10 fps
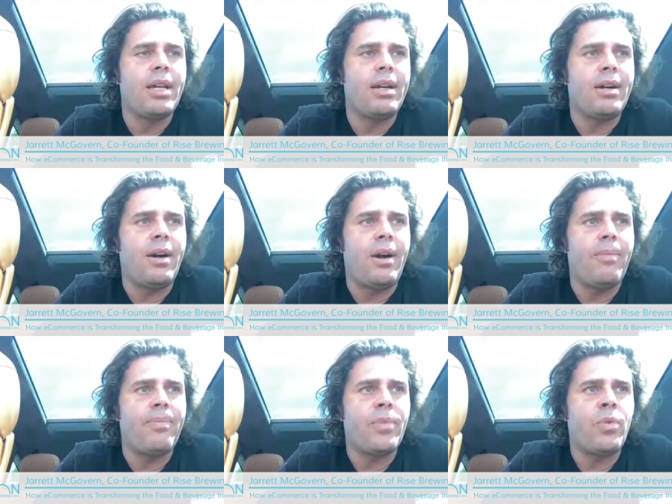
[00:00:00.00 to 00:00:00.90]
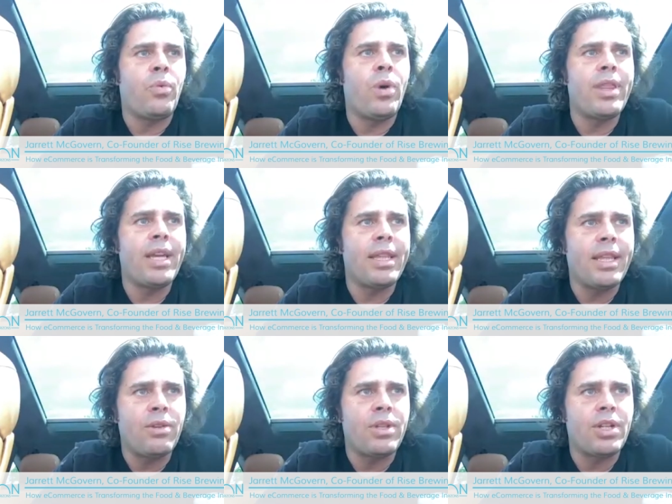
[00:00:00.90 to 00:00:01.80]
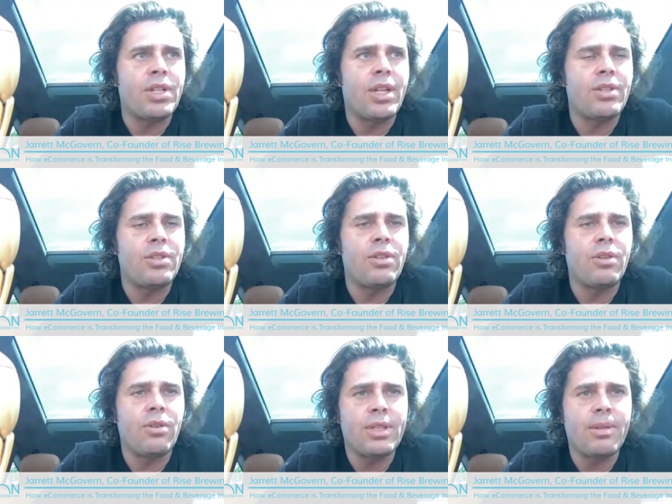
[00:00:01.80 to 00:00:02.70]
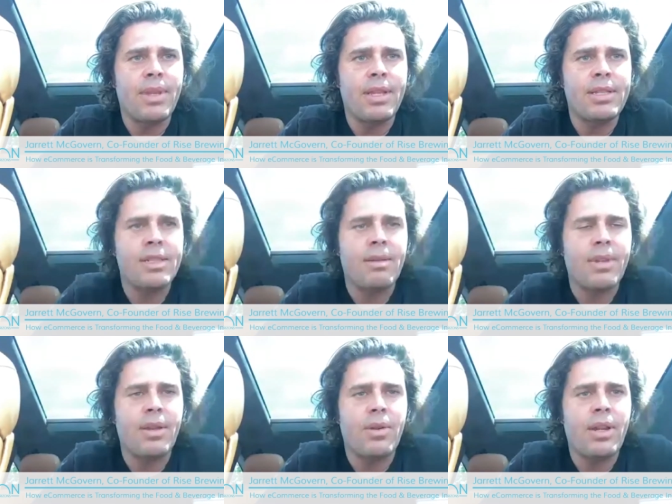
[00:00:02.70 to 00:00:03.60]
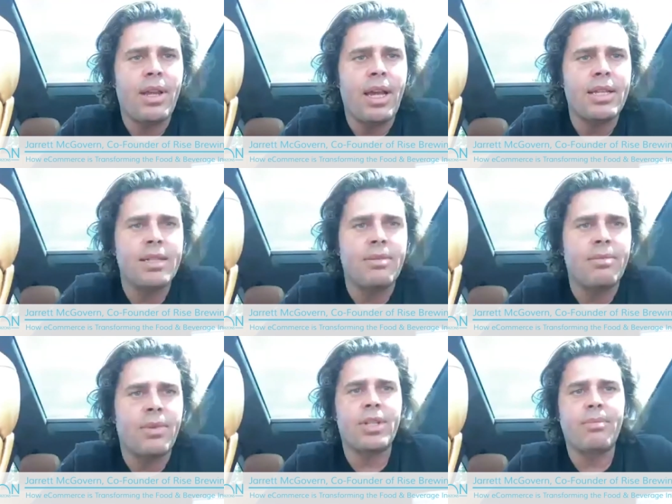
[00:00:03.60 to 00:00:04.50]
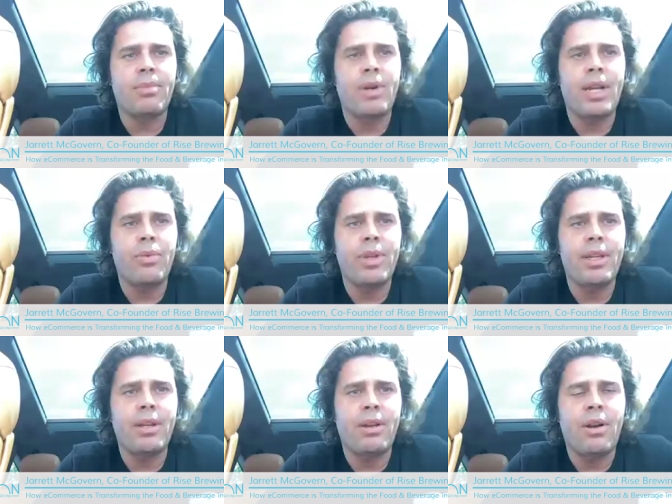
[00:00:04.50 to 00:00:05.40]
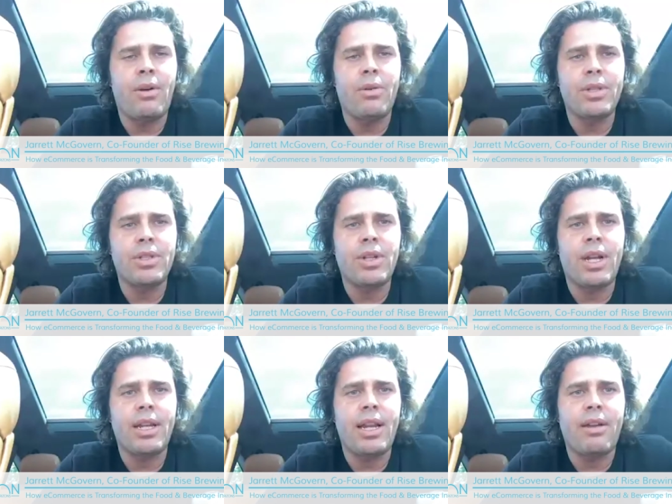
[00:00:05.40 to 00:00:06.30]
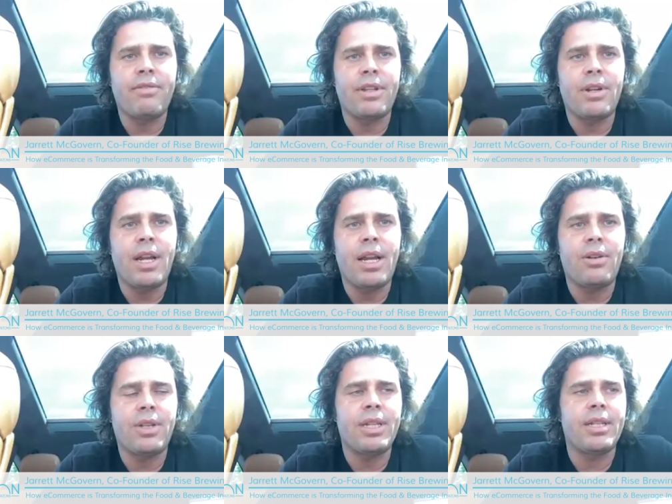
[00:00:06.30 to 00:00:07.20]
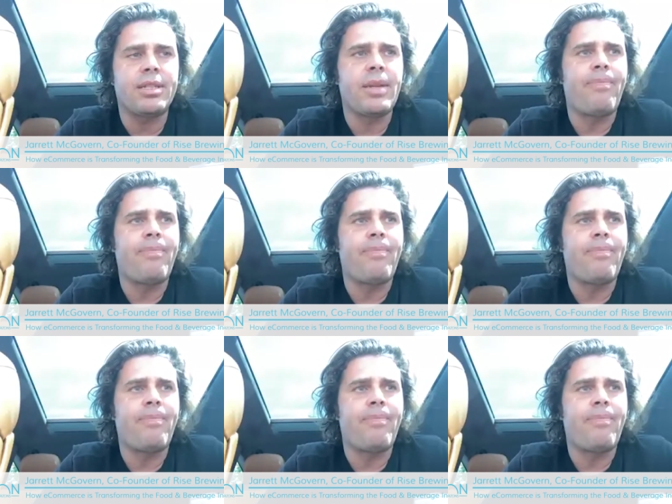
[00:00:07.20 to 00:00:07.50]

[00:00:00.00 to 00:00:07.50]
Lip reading: One thing that you touched on too is something that as an emerging brand, we are always trying to now figure out is